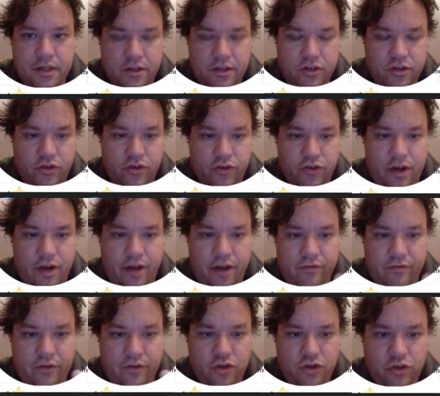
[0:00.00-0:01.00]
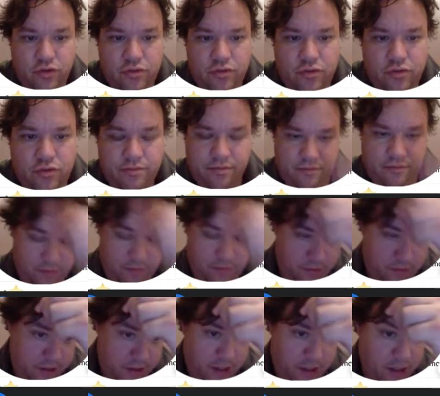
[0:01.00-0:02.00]
so you have 2
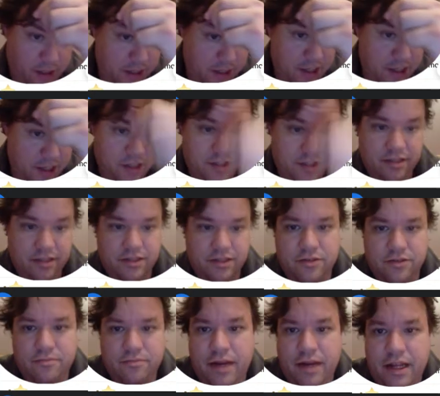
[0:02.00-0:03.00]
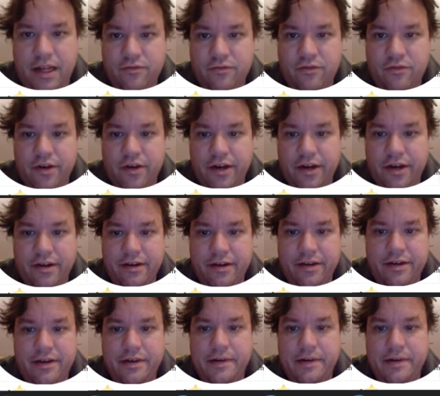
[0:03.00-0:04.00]
contingencies to plan for here.
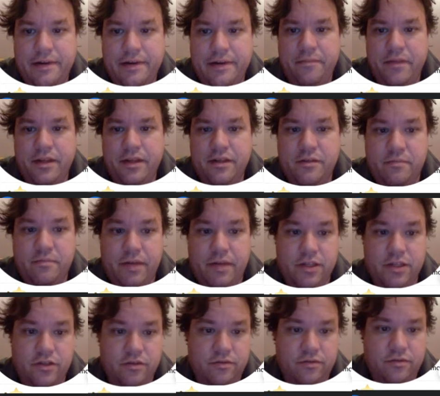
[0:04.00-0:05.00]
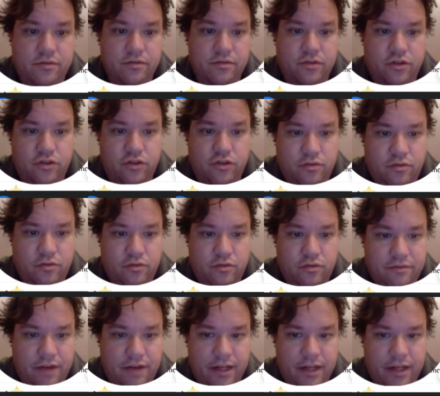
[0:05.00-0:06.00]
Spades should be
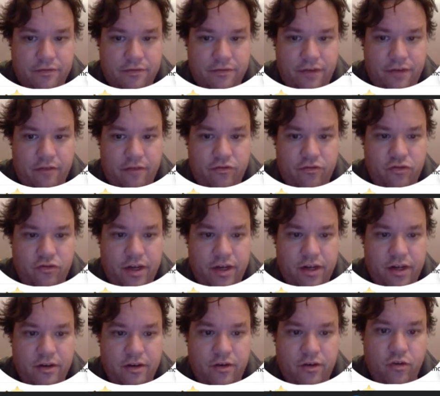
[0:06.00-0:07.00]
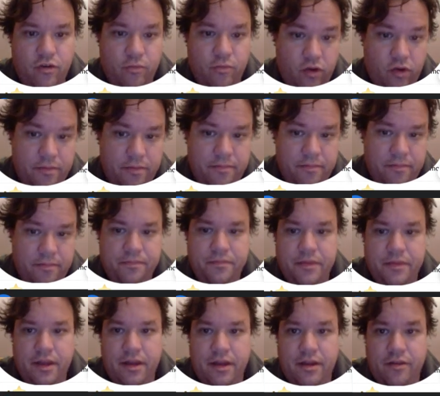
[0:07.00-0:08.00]
divided 5-3 or more.
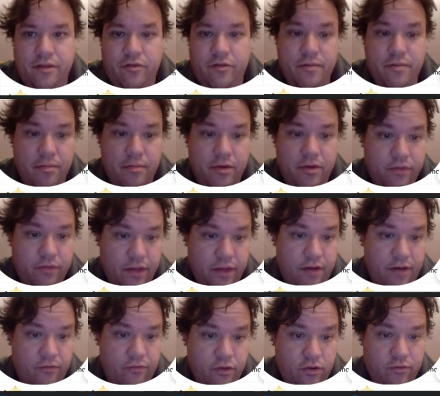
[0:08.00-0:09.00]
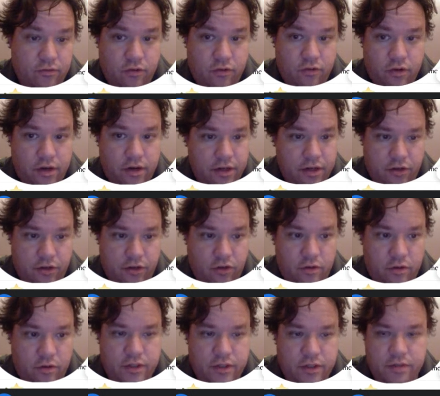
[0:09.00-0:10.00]
Remember, if they are 4-4, you
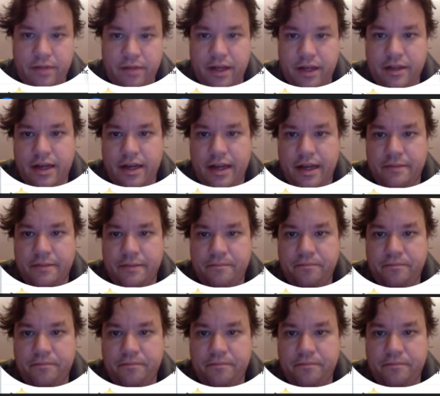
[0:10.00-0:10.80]
always make the hand.